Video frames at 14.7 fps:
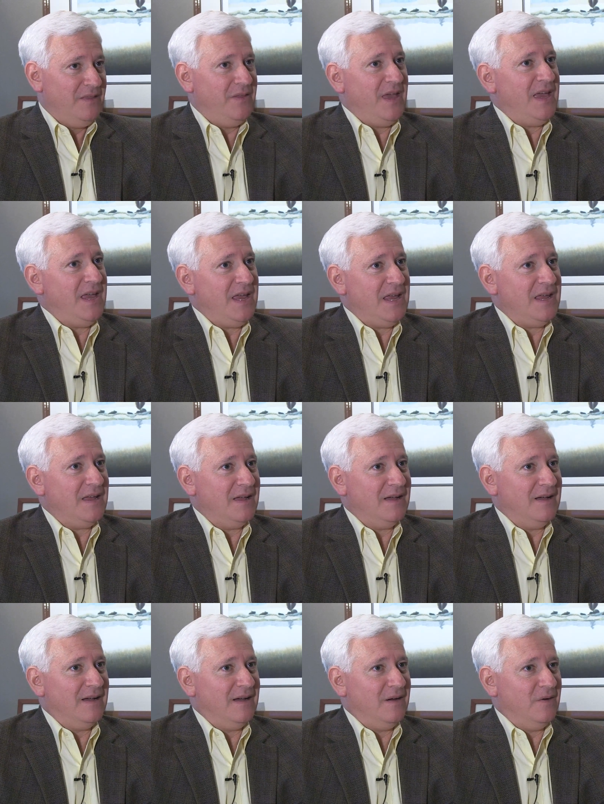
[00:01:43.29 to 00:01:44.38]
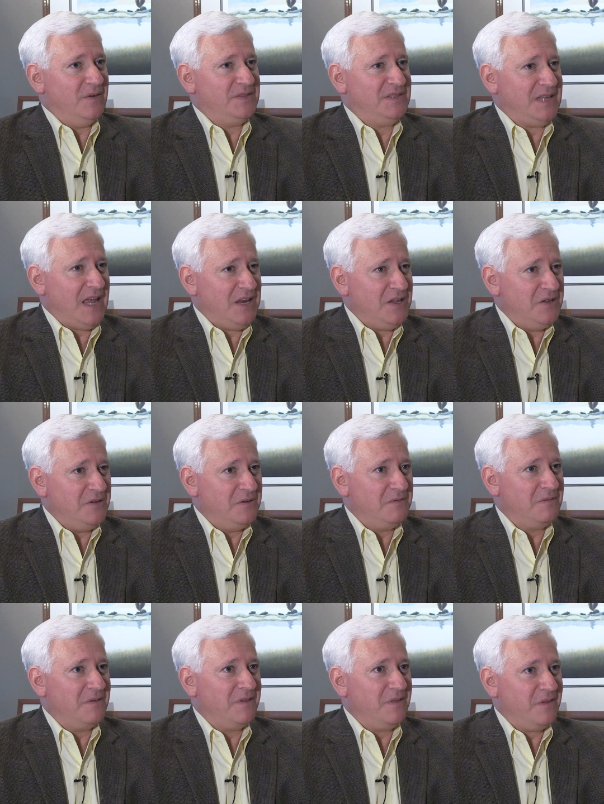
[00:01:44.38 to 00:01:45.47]
they say to
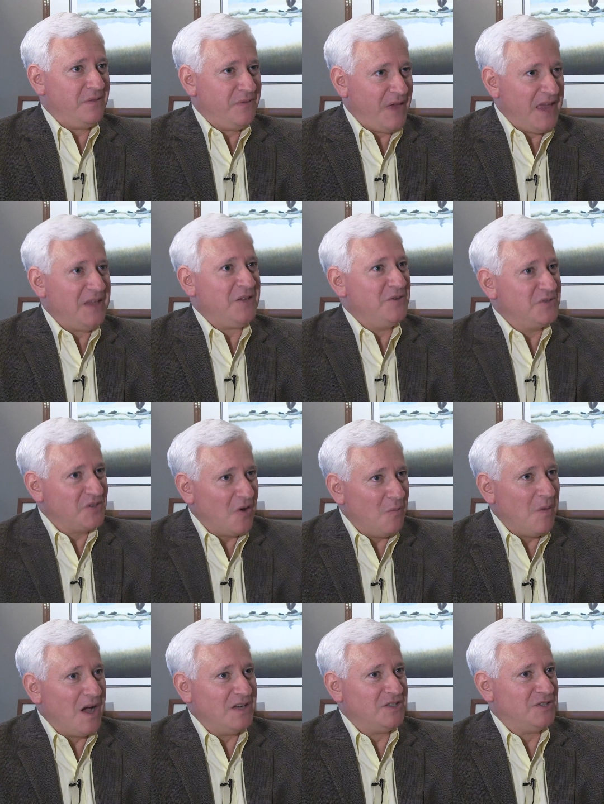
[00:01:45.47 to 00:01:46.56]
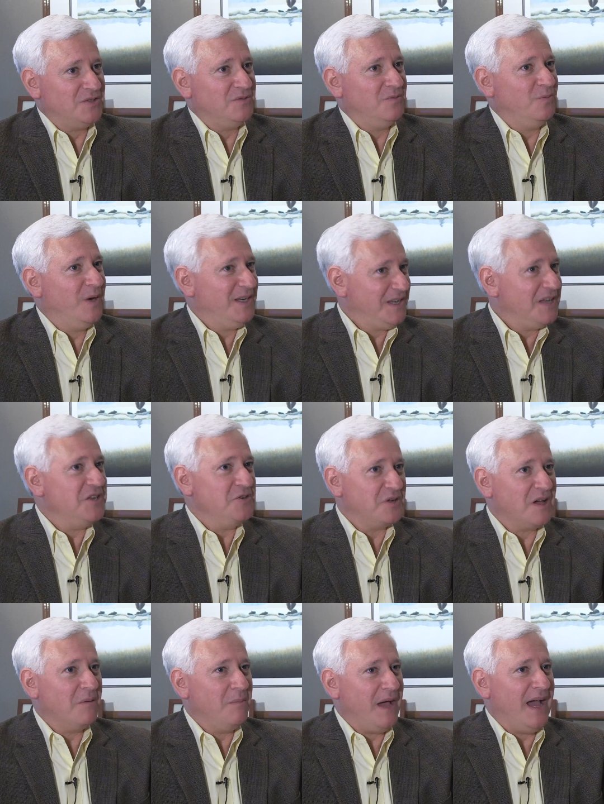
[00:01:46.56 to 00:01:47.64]
you, Thank you so much. When can you
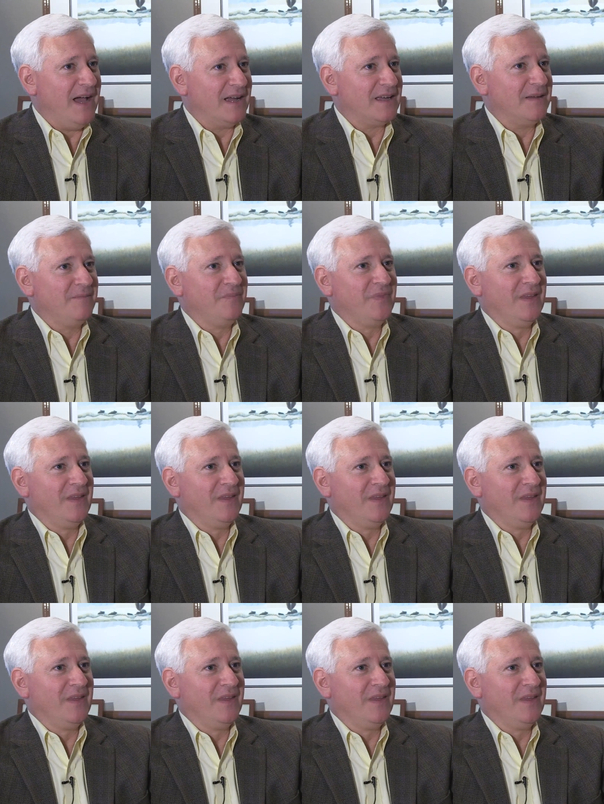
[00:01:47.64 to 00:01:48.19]
come back?